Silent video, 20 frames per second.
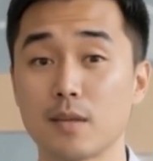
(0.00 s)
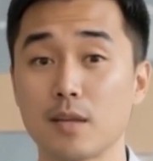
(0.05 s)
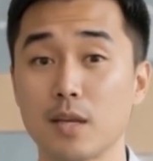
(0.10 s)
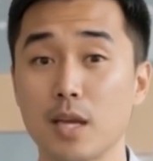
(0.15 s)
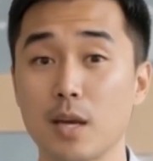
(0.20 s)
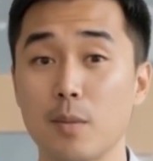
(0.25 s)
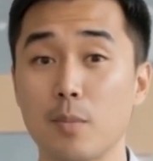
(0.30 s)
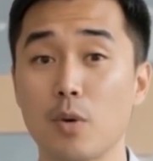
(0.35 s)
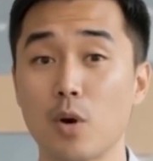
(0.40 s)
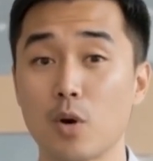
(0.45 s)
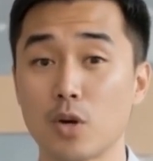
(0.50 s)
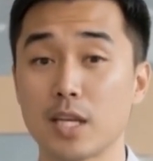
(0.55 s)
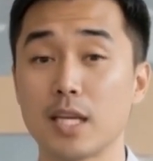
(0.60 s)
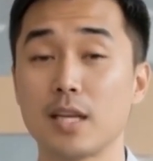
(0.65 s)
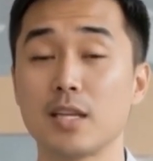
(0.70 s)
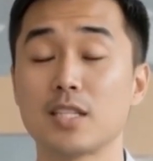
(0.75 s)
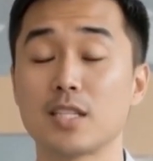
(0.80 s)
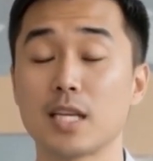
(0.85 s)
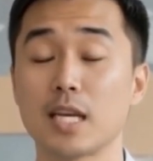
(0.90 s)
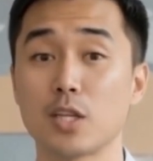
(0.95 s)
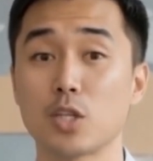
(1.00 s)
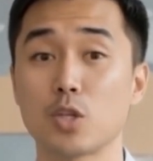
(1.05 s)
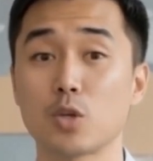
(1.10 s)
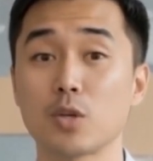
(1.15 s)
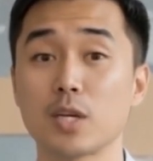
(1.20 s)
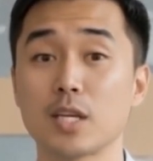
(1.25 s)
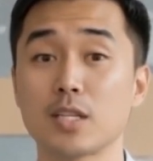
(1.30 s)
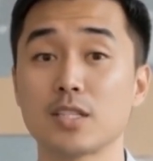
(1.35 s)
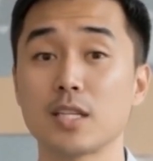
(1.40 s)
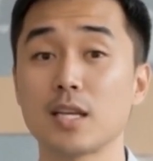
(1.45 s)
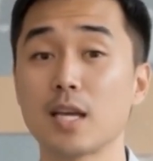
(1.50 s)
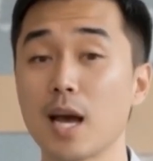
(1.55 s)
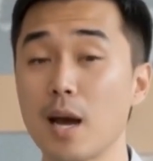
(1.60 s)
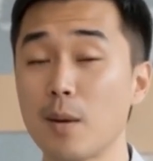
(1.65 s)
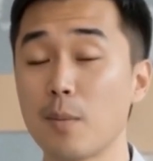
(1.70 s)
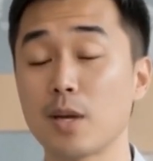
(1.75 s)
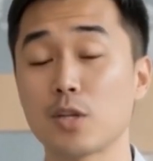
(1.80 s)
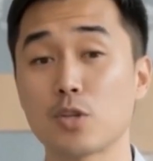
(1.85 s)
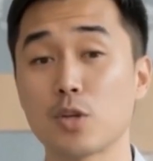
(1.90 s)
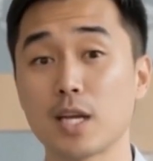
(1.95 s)
Keep learning, stay curious, and
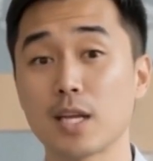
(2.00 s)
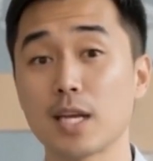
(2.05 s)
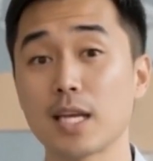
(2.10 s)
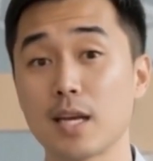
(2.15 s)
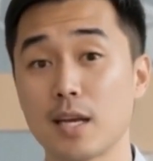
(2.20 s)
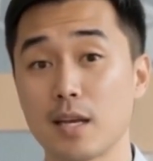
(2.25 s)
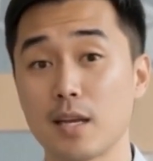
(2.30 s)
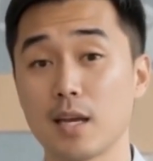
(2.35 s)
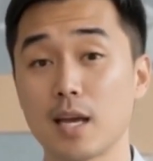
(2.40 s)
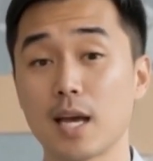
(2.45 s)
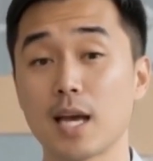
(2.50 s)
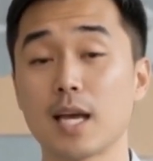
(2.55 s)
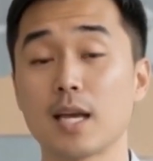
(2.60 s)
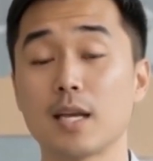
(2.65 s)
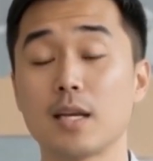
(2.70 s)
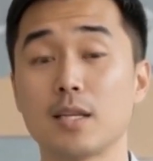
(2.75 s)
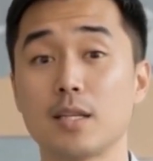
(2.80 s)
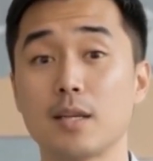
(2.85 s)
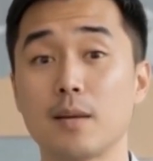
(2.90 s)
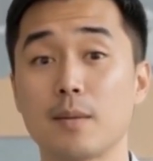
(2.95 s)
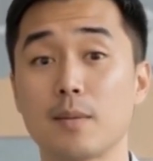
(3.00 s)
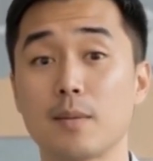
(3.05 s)
happy trading, and